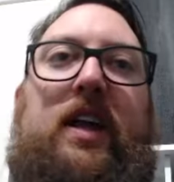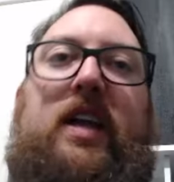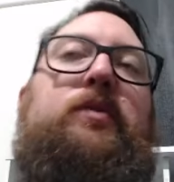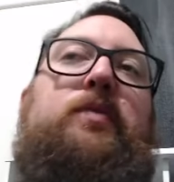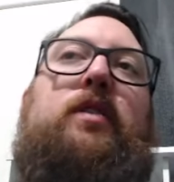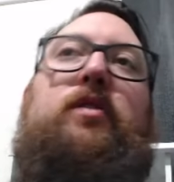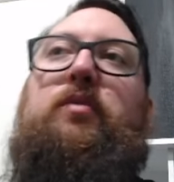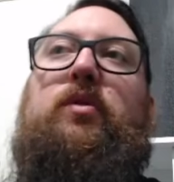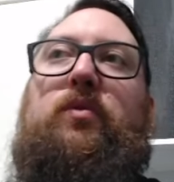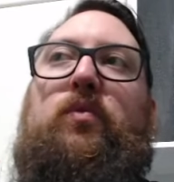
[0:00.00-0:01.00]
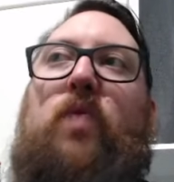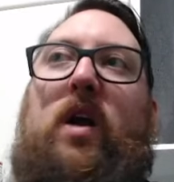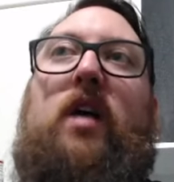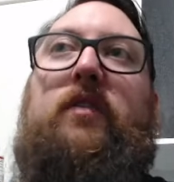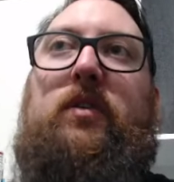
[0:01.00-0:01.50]
back onto the board
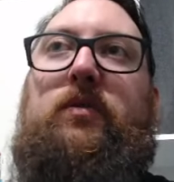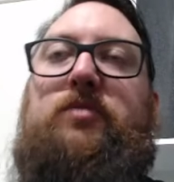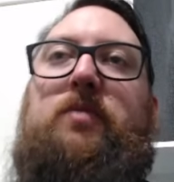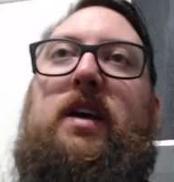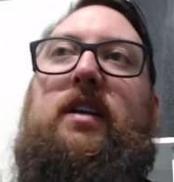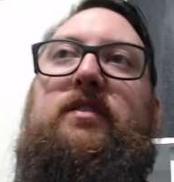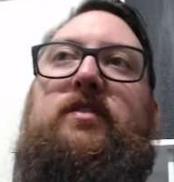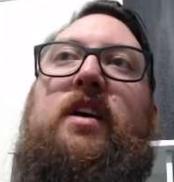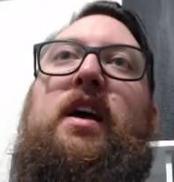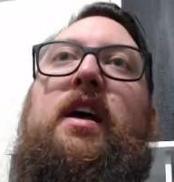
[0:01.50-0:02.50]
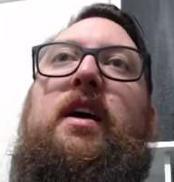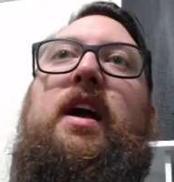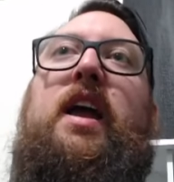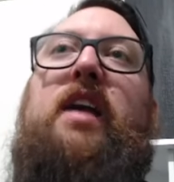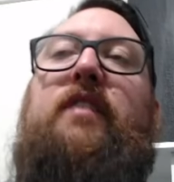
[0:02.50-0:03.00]
wherever, which means
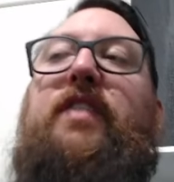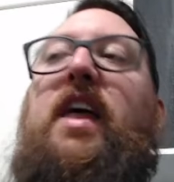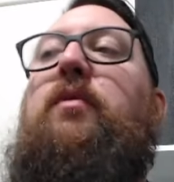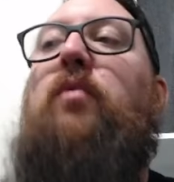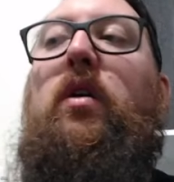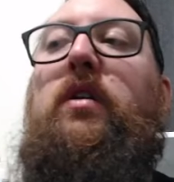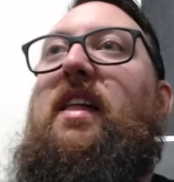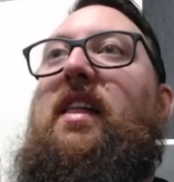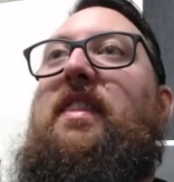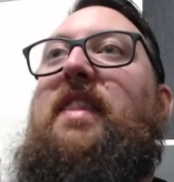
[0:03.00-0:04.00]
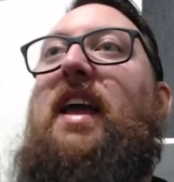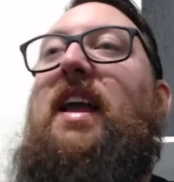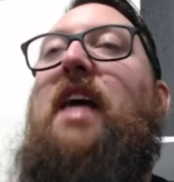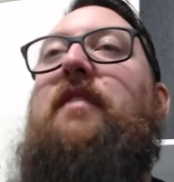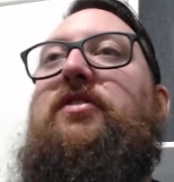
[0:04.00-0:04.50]
if they want, they can have
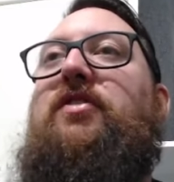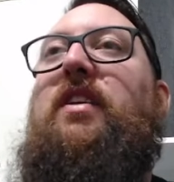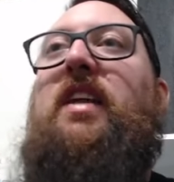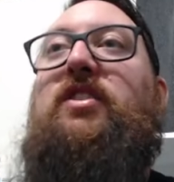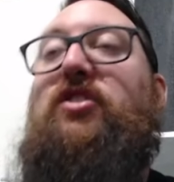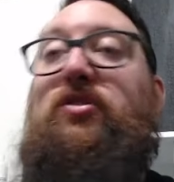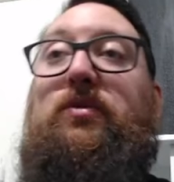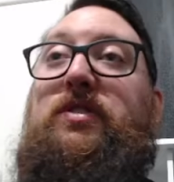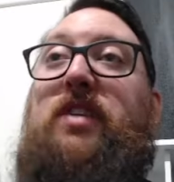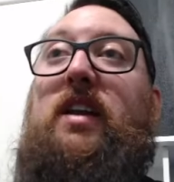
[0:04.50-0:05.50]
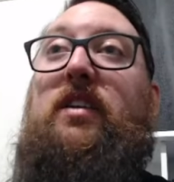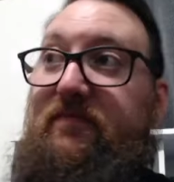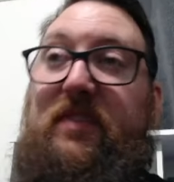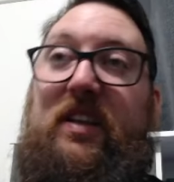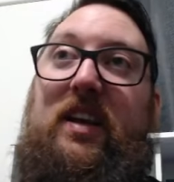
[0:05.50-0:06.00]
it so they just suicide a
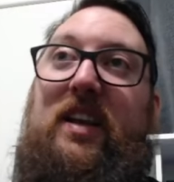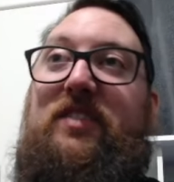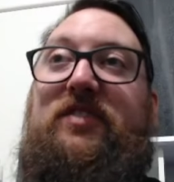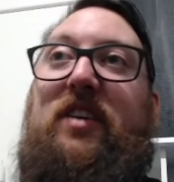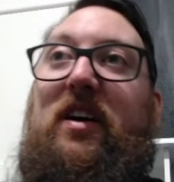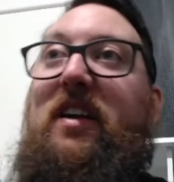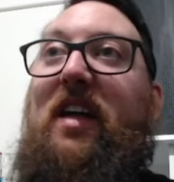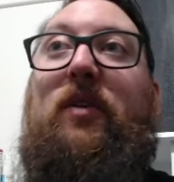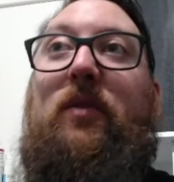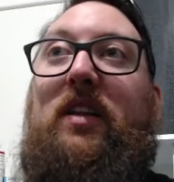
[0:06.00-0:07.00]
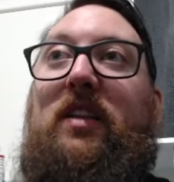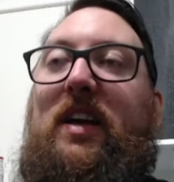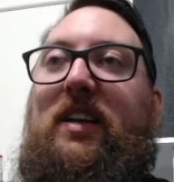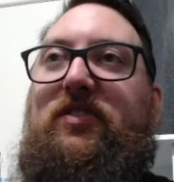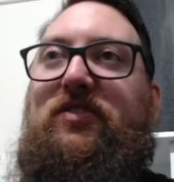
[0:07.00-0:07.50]
unit into another one, like
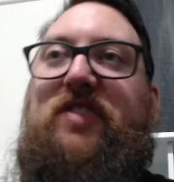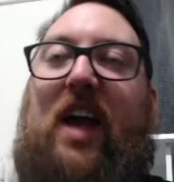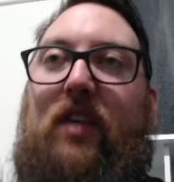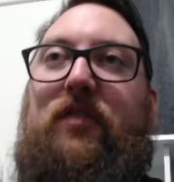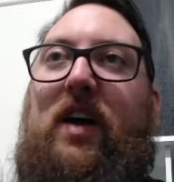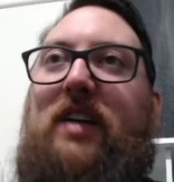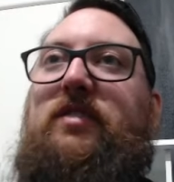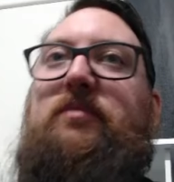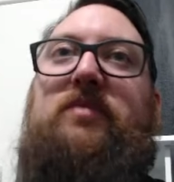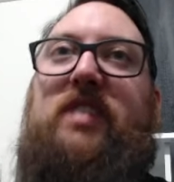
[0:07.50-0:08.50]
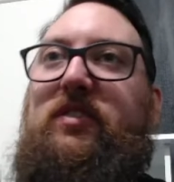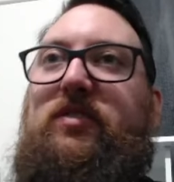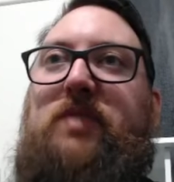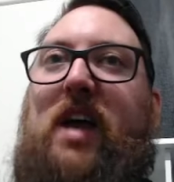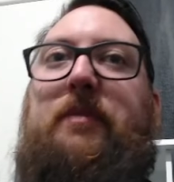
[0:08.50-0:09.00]
just sacrifice them, deal some
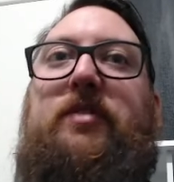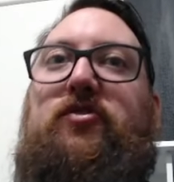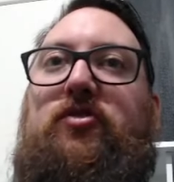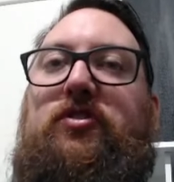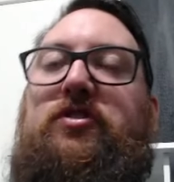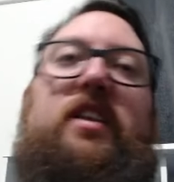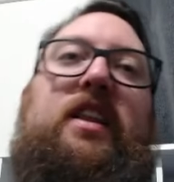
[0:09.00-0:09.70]
damage, attrition, and then